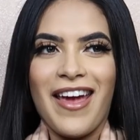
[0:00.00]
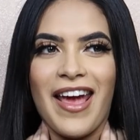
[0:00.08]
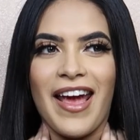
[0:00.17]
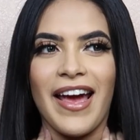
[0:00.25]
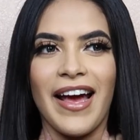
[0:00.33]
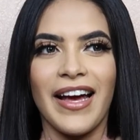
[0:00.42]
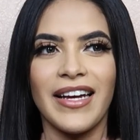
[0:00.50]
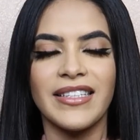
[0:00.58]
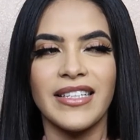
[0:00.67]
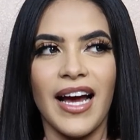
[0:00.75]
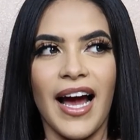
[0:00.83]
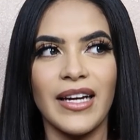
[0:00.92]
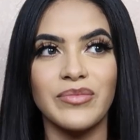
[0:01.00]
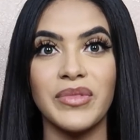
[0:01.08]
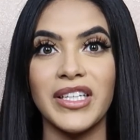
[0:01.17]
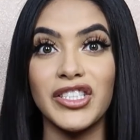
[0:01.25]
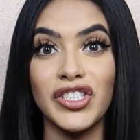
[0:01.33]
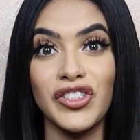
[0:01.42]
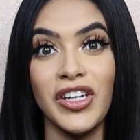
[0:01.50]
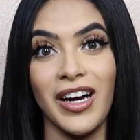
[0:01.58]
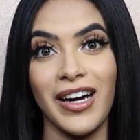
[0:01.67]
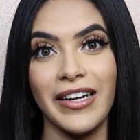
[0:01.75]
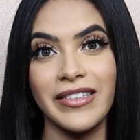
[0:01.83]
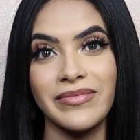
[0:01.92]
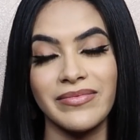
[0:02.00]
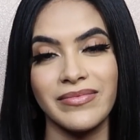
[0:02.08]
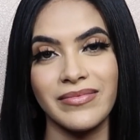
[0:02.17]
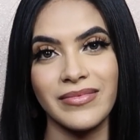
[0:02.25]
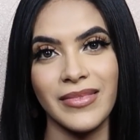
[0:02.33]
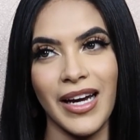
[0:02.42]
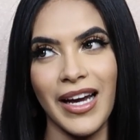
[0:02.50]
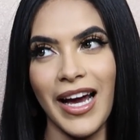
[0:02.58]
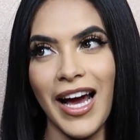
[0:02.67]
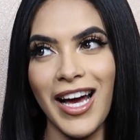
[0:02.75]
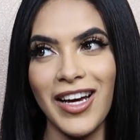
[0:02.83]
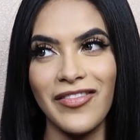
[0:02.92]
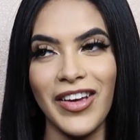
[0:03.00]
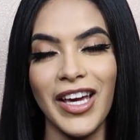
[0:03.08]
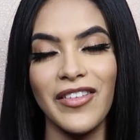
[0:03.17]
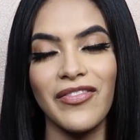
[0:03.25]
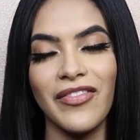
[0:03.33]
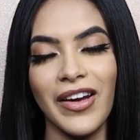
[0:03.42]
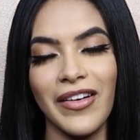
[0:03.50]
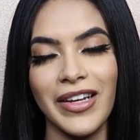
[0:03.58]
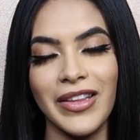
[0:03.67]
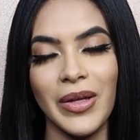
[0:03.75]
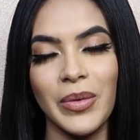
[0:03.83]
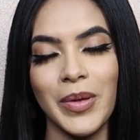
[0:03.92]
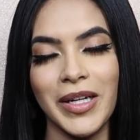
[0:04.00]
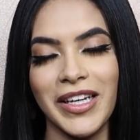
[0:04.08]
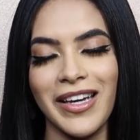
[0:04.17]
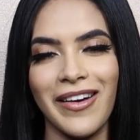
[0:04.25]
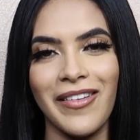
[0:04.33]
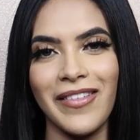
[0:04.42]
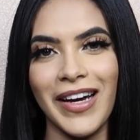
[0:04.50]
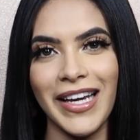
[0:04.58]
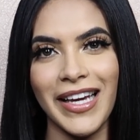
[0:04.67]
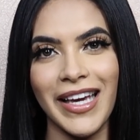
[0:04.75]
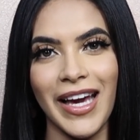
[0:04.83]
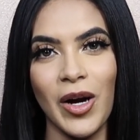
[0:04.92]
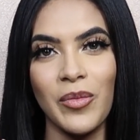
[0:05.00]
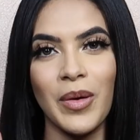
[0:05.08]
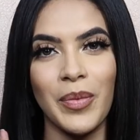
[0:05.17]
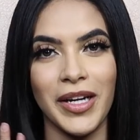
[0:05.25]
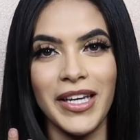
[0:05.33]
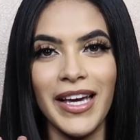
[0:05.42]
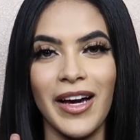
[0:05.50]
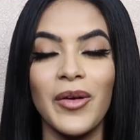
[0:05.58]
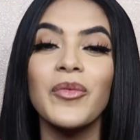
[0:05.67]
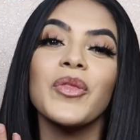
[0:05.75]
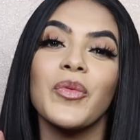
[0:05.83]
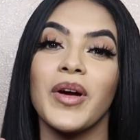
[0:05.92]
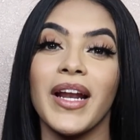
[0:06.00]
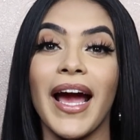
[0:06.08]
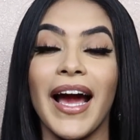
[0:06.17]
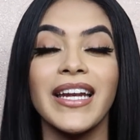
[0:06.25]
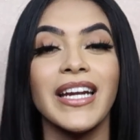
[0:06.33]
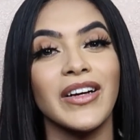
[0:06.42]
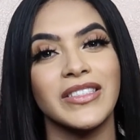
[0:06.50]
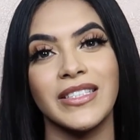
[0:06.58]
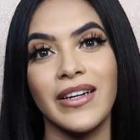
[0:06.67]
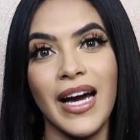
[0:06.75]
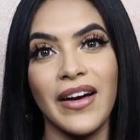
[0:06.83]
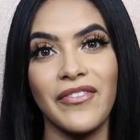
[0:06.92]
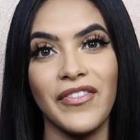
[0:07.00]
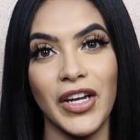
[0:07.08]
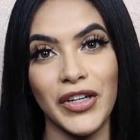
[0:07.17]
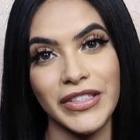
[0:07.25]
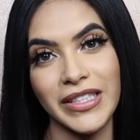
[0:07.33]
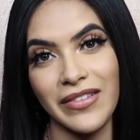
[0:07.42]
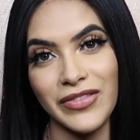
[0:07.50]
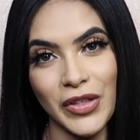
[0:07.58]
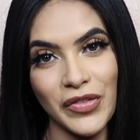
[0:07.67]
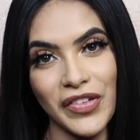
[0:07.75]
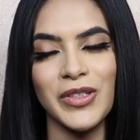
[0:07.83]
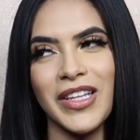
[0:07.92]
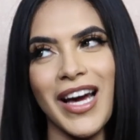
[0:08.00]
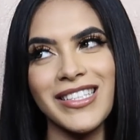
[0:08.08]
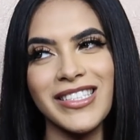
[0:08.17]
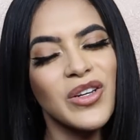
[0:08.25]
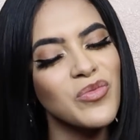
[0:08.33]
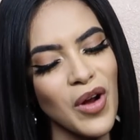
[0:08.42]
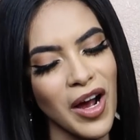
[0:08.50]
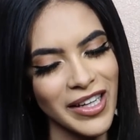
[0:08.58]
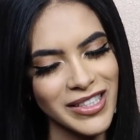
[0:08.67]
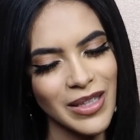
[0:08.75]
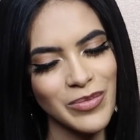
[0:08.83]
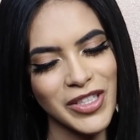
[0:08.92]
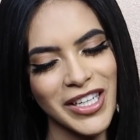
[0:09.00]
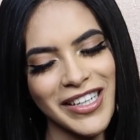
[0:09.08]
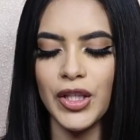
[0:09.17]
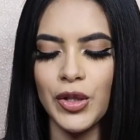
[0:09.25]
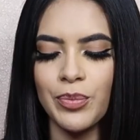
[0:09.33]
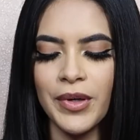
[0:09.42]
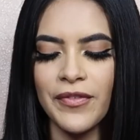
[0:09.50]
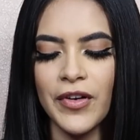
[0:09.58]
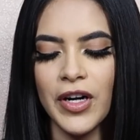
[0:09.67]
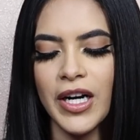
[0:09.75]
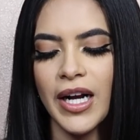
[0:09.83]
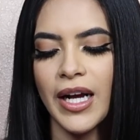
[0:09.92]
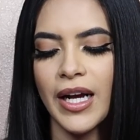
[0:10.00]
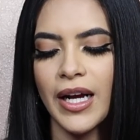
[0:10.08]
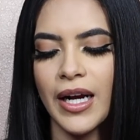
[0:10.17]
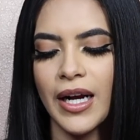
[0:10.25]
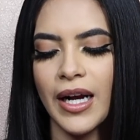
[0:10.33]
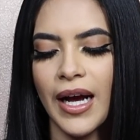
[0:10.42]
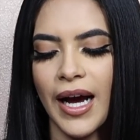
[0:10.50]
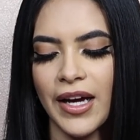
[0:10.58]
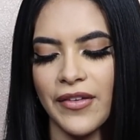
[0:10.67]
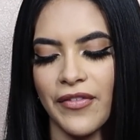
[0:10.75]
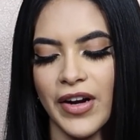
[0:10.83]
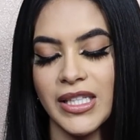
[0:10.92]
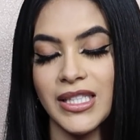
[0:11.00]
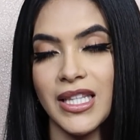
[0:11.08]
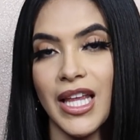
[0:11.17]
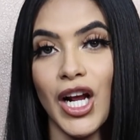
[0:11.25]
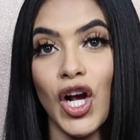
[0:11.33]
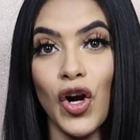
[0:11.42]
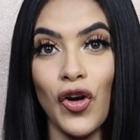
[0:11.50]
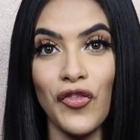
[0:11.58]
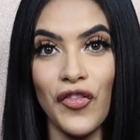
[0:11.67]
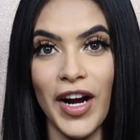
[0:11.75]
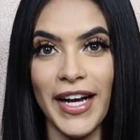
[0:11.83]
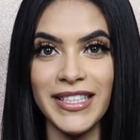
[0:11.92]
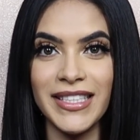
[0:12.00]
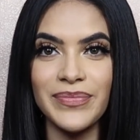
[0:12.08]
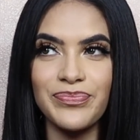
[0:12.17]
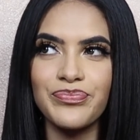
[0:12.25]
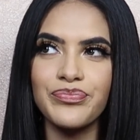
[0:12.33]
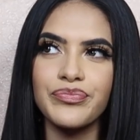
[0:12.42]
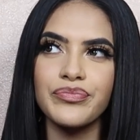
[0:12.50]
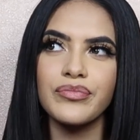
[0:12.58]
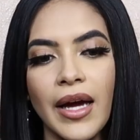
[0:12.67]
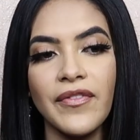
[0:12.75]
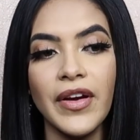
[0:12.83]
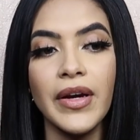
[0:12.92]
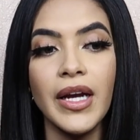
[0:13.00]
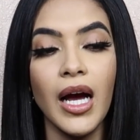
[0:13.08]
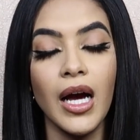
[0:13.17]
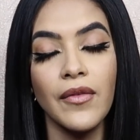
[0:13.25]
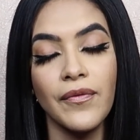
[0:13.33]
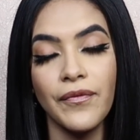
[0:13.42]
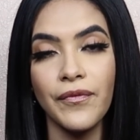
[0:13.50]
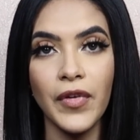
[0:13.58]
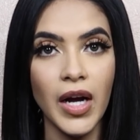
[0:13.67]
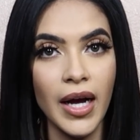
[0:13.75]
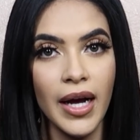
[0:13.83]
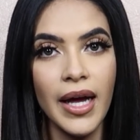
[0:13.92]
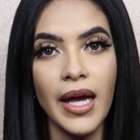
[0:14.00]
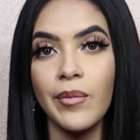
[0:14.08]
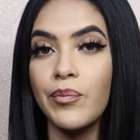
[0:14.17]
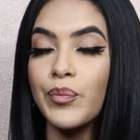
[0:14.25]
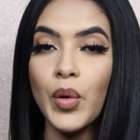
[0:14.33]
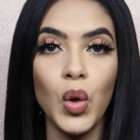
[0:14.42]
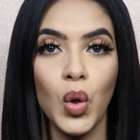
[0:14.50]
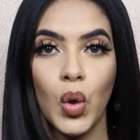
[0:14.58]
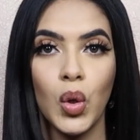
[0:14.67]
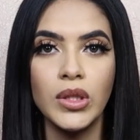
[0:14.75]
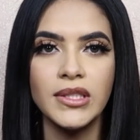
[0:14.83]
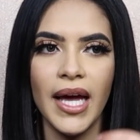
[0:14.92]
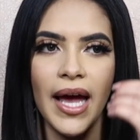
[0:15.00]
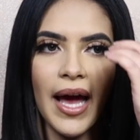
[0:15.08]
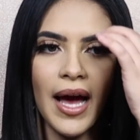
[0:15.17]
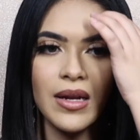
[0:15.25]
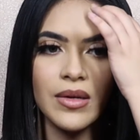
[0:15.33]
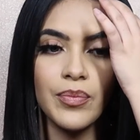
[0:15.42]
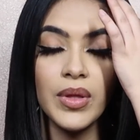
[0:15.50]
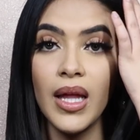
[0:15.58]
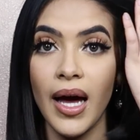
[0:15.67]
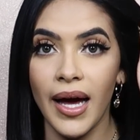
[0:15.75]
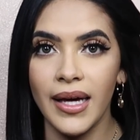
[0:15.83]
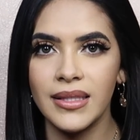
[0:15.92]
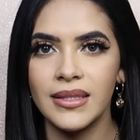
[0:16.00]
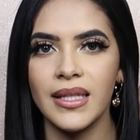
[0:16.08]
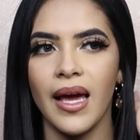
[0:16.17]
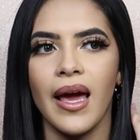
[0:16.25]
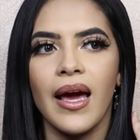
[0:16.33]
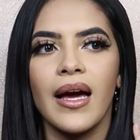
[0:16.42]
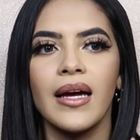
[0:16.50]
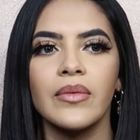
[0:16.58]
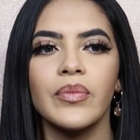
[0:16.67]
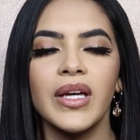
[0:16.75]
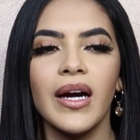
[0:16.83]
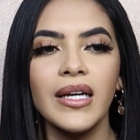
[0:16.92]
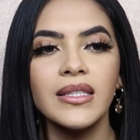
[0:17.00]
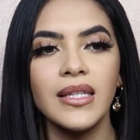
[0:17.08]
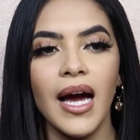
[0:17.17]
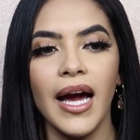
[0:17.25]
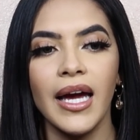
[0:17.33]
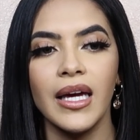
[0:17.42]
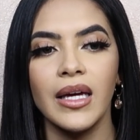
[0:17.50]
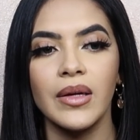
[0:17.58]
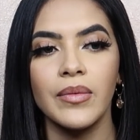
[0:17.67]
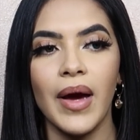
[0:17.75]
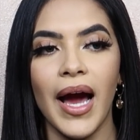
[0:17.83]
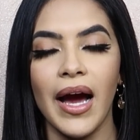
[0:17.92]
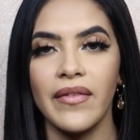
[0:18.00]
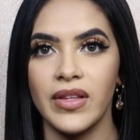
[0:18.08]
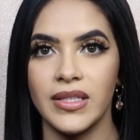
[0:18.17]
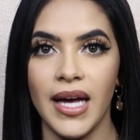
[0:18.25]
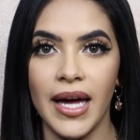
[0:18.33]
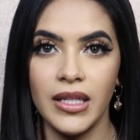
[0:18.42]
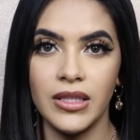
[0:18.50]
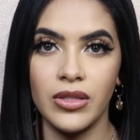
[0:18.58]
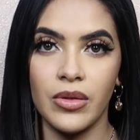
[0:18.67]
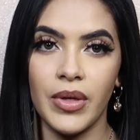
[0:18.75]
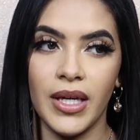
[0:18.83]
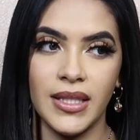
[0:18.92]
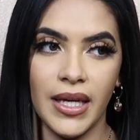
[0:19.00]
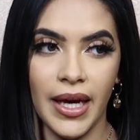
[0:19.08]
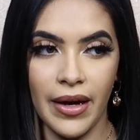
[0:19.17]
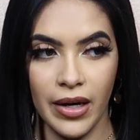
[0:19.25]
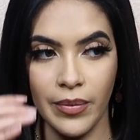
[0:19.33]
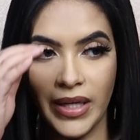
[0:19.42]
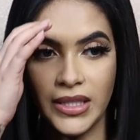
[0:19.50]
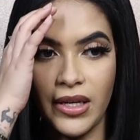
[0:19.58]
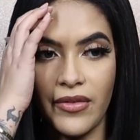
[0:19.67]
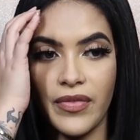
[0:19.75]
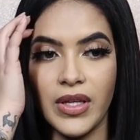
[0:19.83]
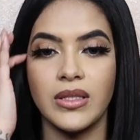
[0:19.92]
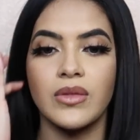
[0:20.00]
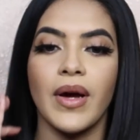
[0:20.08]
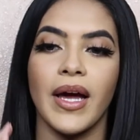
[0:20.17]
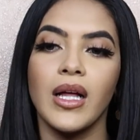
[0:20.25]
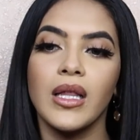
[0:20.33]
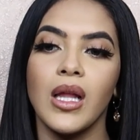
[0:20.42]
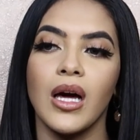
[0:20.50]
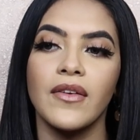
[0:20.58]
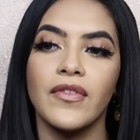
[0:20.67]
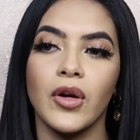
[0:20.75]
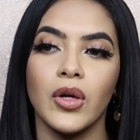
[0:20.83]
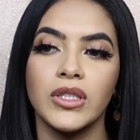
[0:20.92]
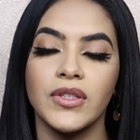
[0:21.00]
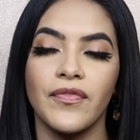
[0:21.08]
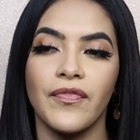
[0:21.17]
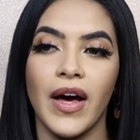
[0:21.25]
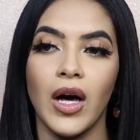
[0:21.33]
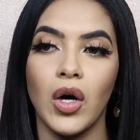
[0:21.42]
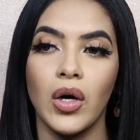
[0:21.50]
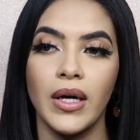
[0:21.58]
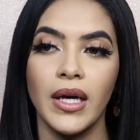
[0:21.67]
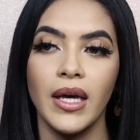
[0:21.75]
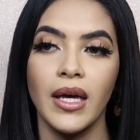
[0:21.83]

and it's not. I have a very low body count. I can count my body count with one hand and I'll still have fingers left over. So that's a wrong assumption. You prefer guy friends than girlfriends. I'm very upfront and bold and blunt, and because I have this attitude and because I carry myself this way, a lot of girls felt